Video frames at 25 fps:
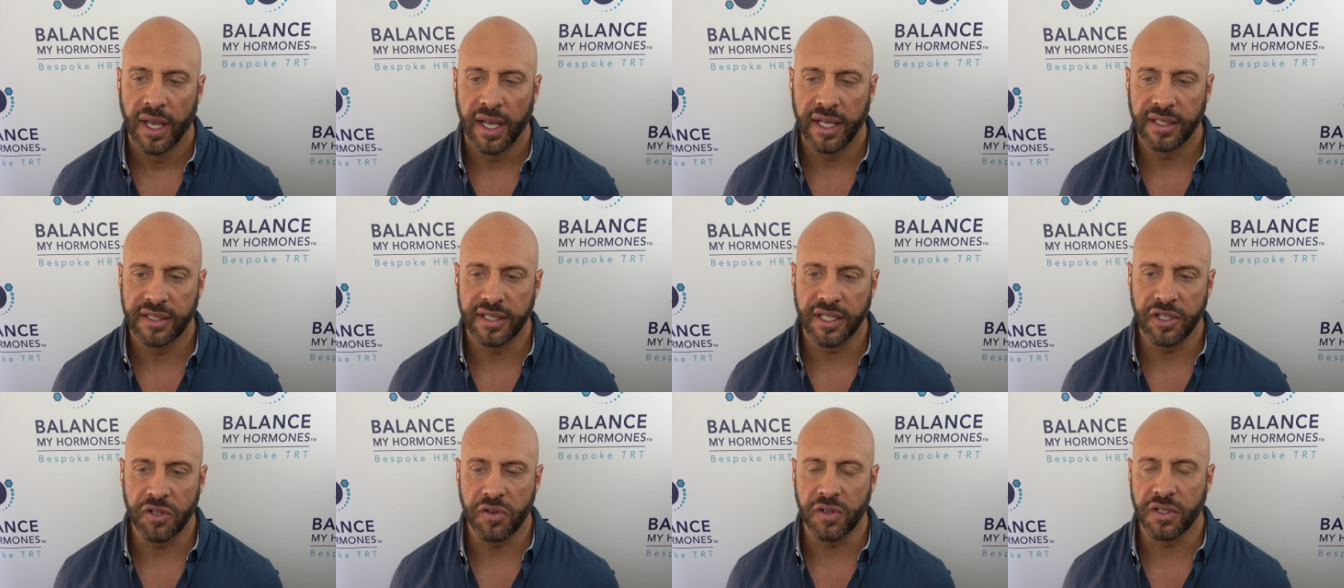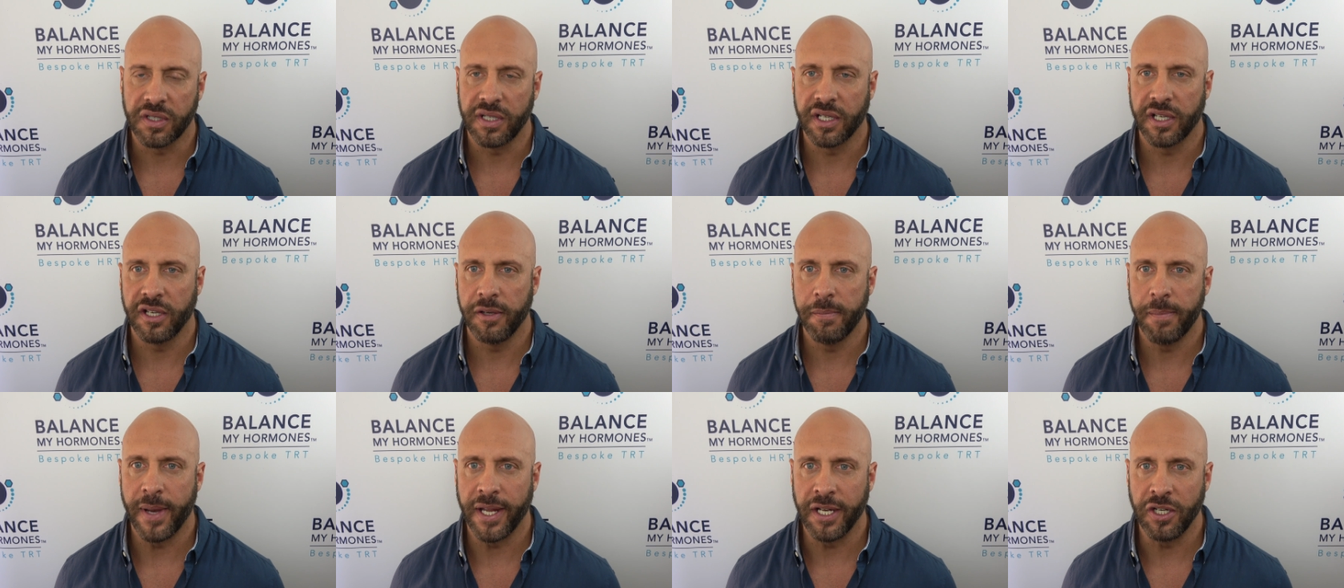It's interesting
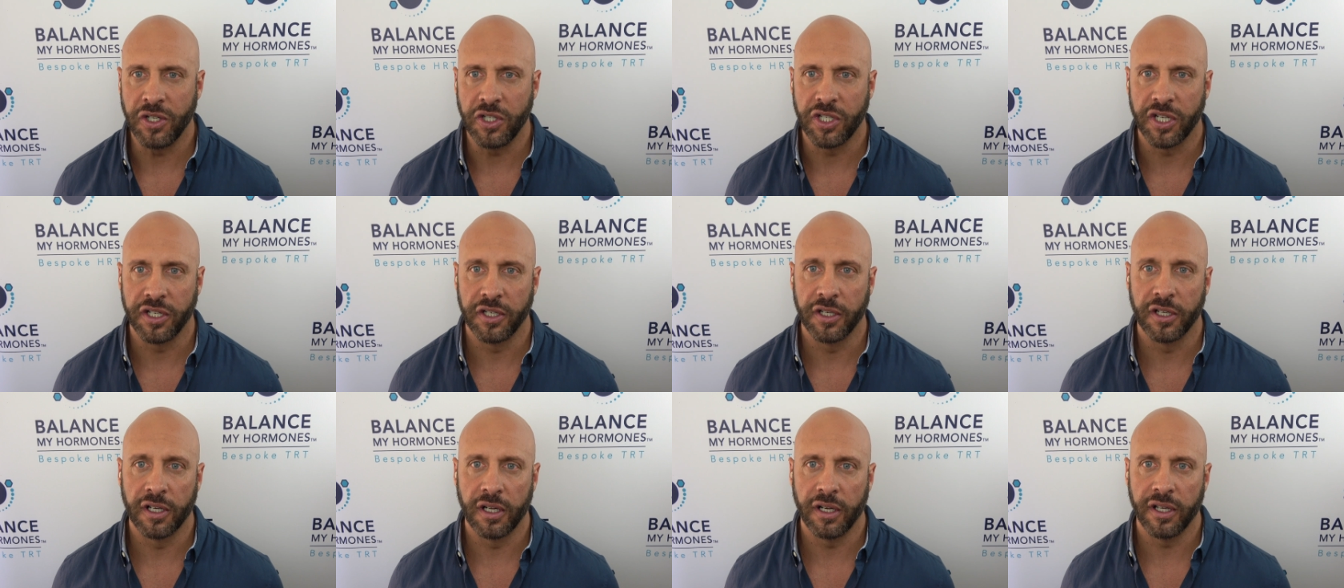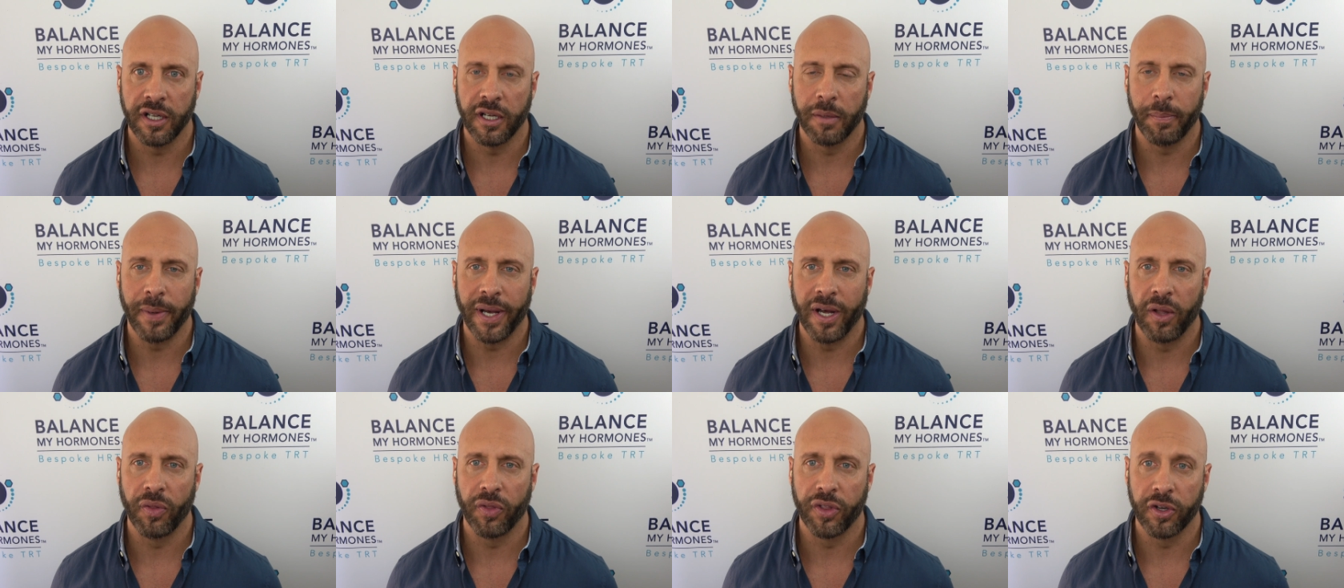you mentioned earlier
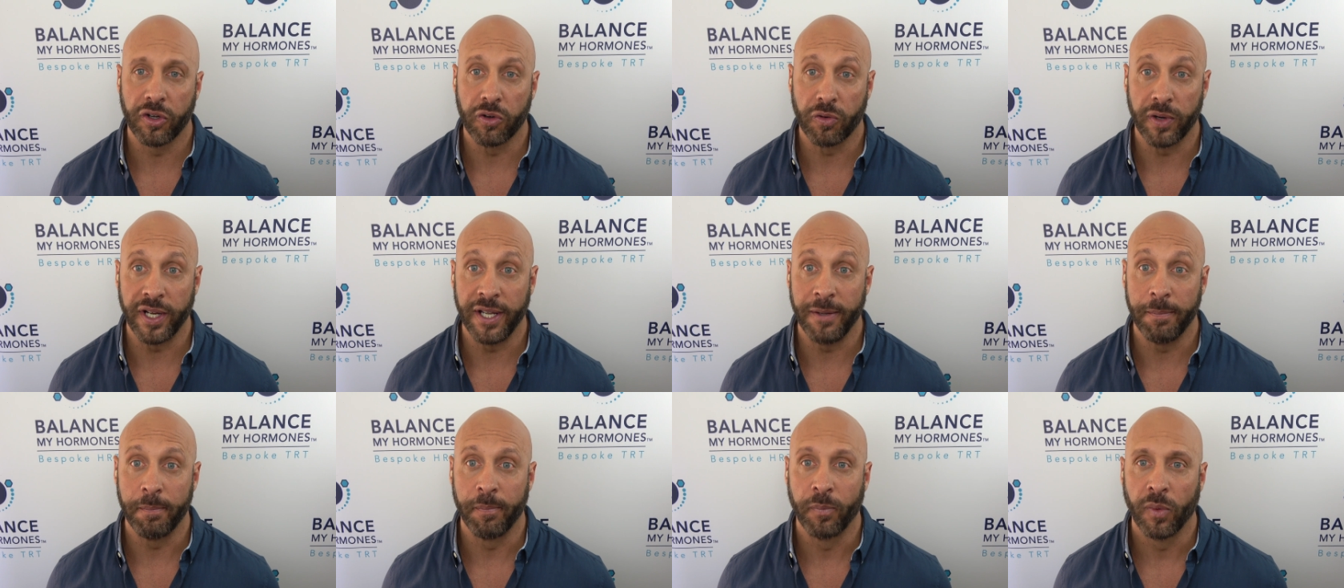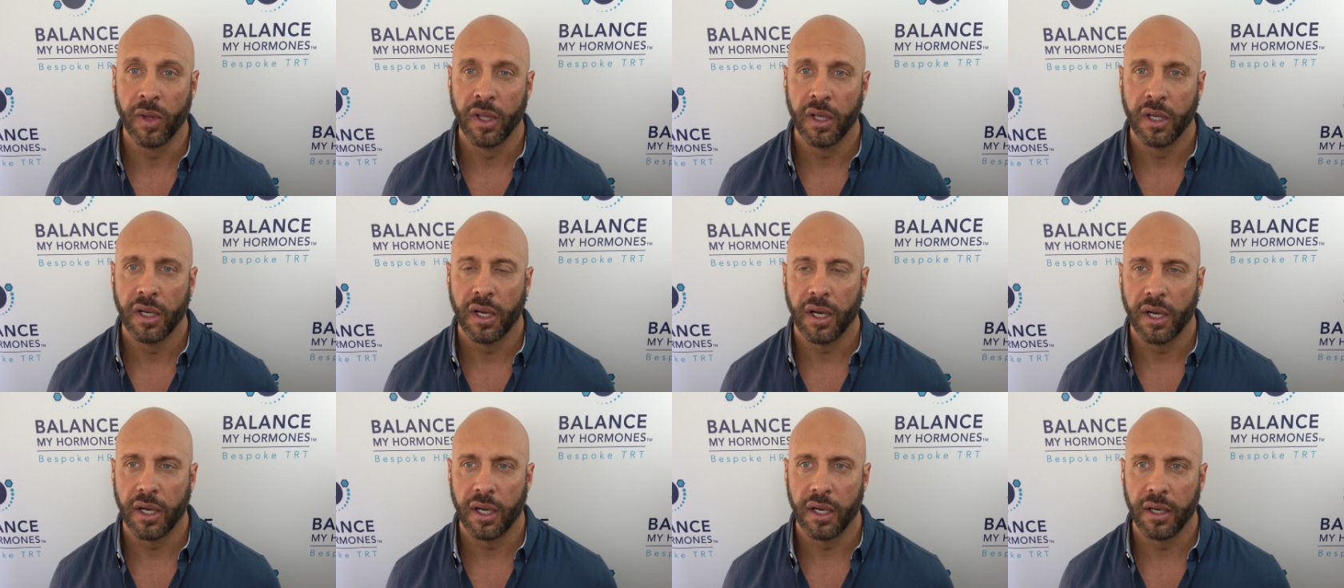about the cream
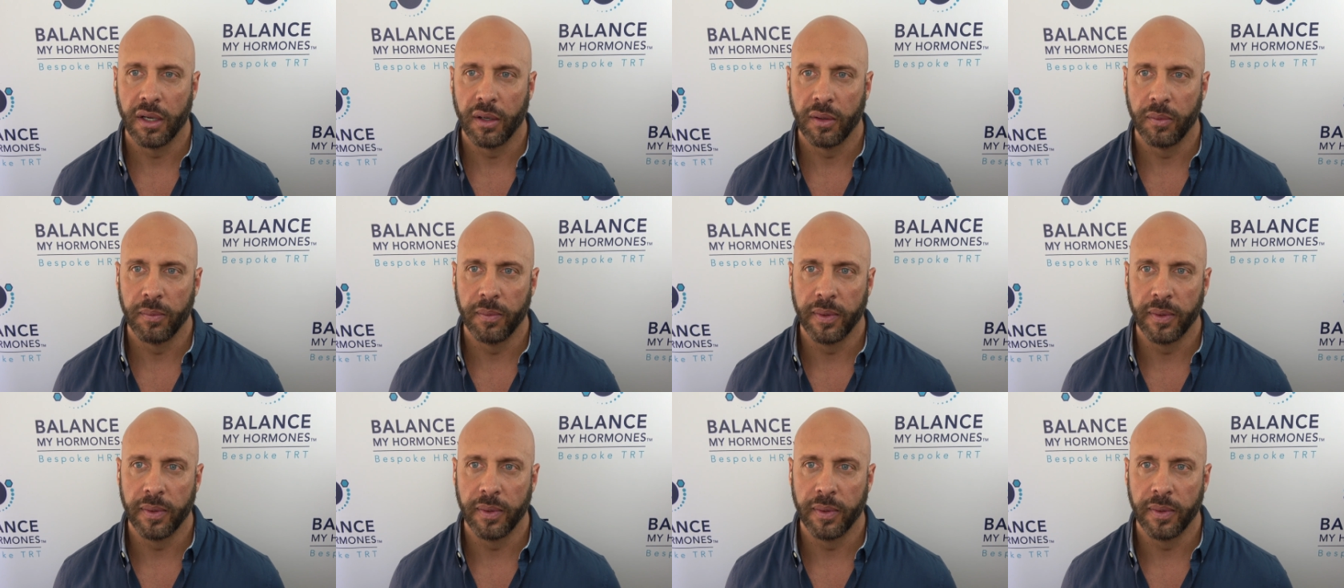uh,